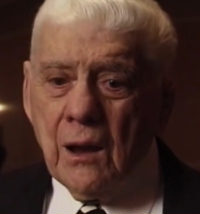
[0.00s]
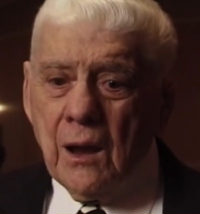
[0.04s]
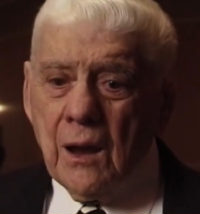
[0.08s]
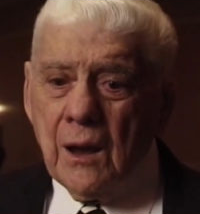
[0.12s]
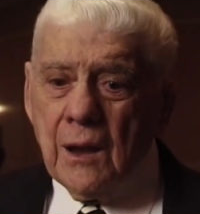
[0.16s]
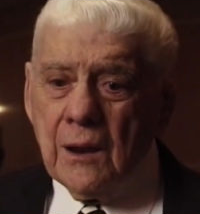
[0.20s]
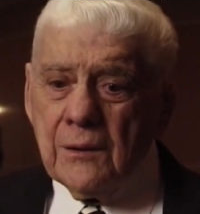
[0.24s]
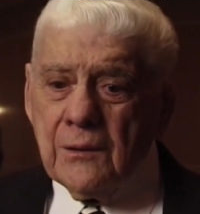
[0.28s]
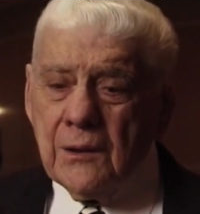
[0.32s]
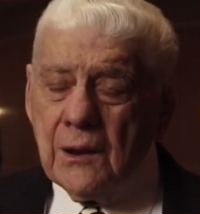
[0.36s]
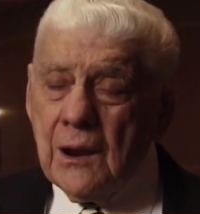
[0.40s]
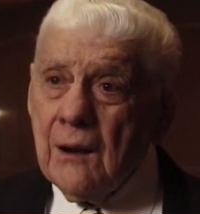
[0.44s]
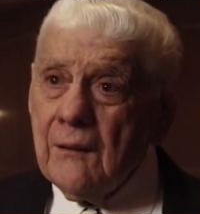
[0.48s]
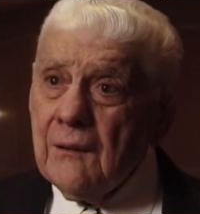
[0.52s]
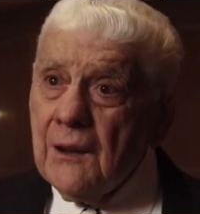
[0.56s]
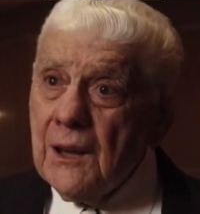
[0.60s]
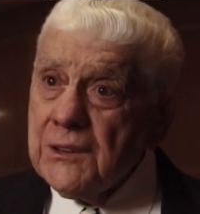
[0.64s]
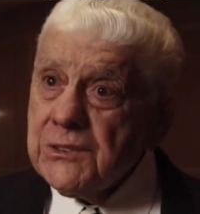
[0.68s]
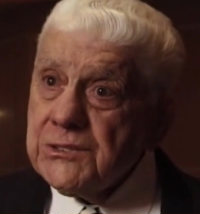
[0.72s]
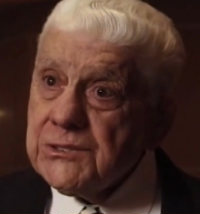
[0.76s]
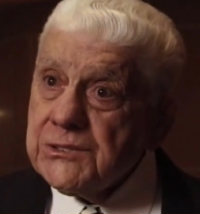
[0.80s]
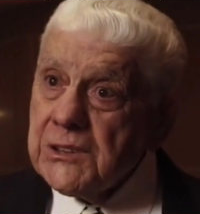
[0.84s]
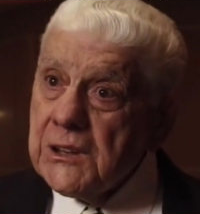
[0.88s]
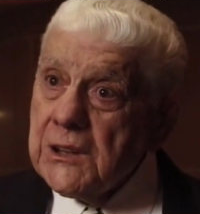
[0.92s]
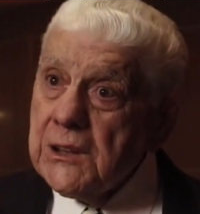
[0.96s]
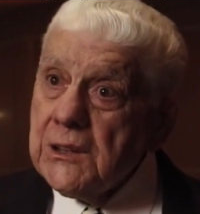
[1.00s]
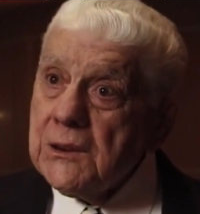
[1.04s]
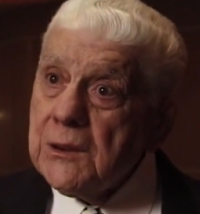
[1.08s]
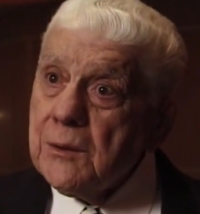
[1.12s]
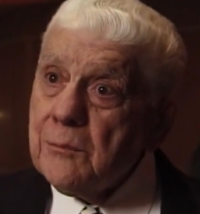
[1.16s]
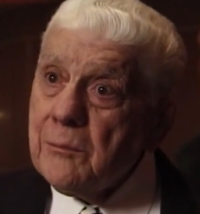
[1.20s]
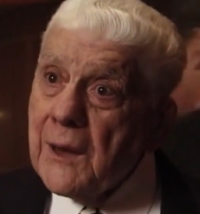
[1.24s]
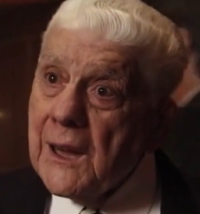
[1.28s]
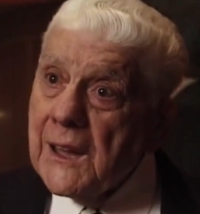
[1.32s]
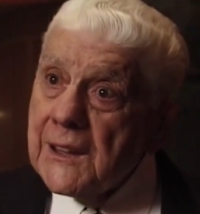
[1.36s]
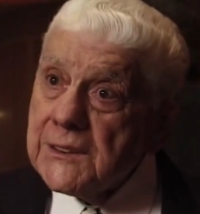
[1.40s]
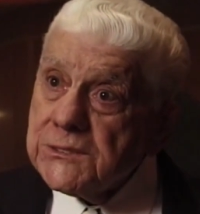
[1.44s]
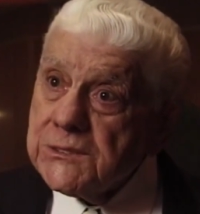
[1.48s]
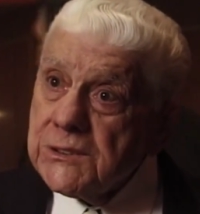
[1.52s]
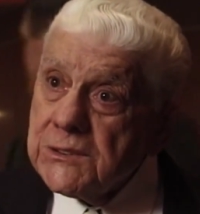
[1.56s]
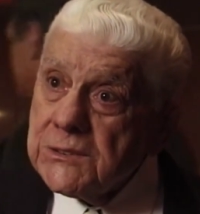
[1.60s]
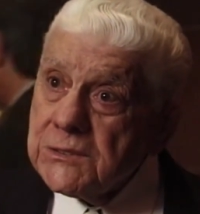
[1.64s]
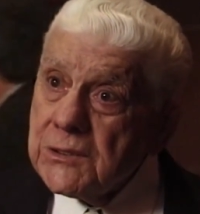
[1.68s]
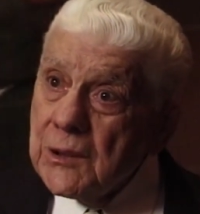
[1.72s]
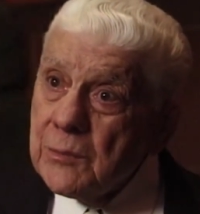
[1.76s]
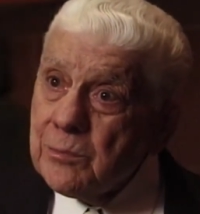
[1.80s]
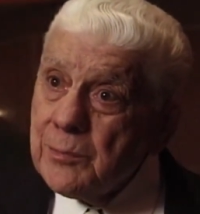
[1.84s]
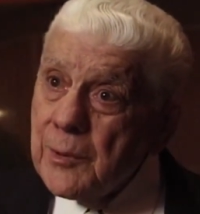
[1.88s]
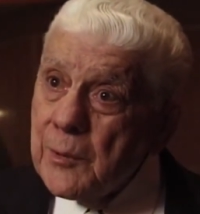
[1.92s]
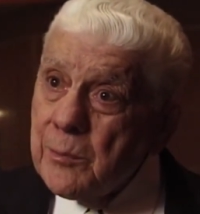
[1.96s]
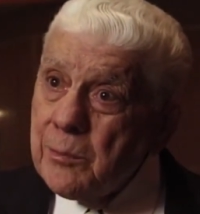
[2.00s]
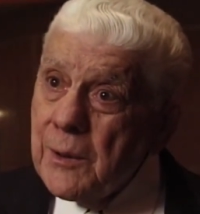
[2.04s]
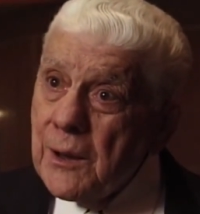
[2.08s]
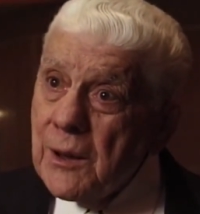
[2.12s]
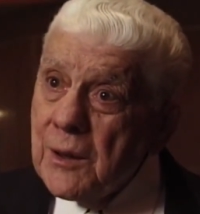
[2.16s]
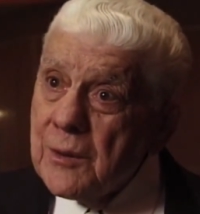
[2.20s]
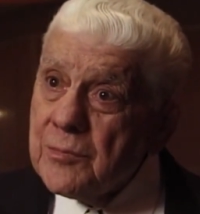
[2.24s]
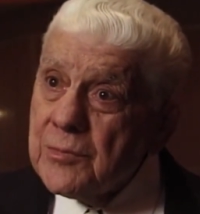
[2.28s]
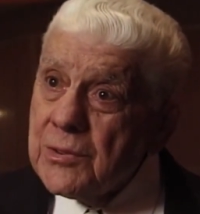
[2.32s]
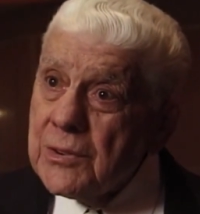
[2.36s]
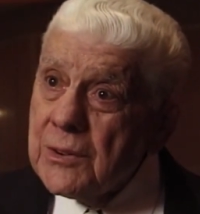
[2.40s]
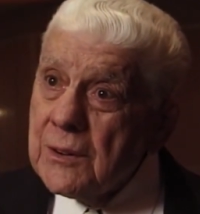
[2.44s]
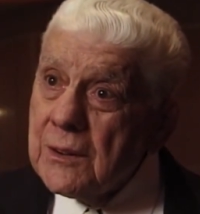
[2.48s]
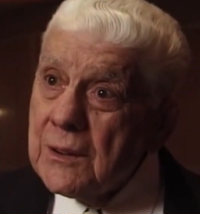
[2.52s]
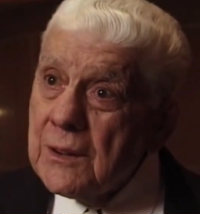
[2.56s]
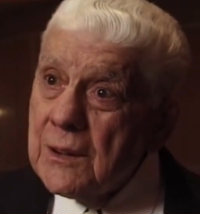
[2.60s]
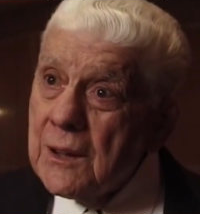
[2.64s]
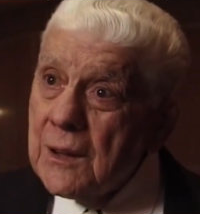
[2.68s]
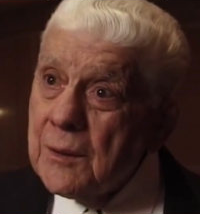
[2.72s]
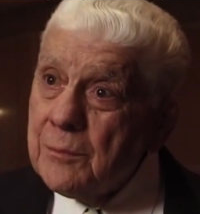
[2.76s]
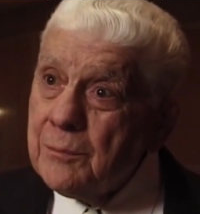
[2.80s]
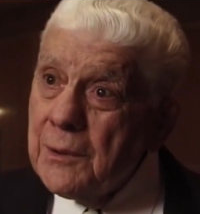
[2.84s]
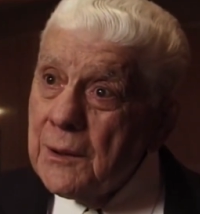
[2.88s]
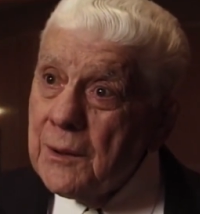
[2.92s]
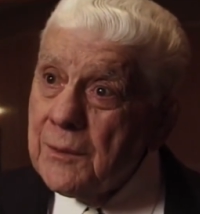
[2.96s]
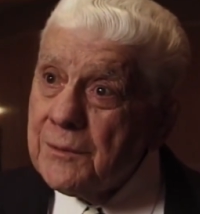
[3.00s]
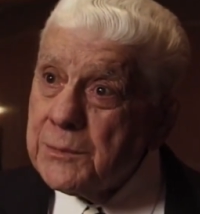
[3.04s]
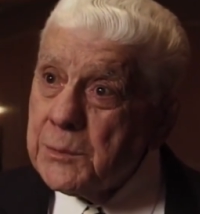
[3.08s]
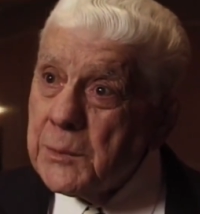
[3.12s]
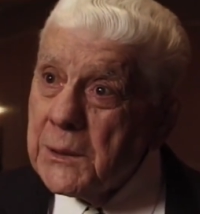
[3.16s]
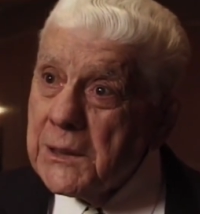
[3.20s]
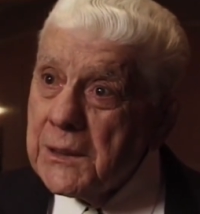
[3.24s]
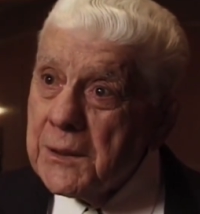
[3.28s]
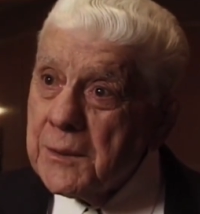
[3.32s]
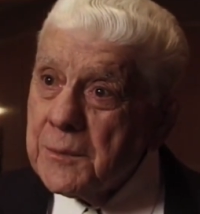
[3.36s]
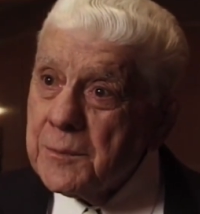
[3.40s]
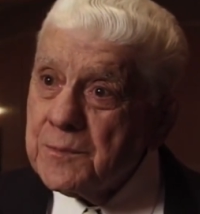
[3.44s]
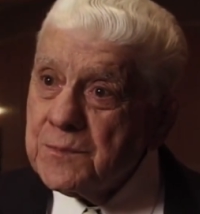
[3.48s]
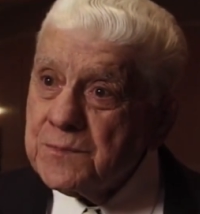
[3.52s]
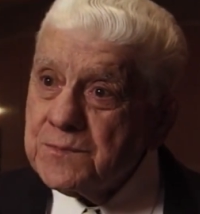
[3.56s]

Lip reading: And there I seen the matches up above me.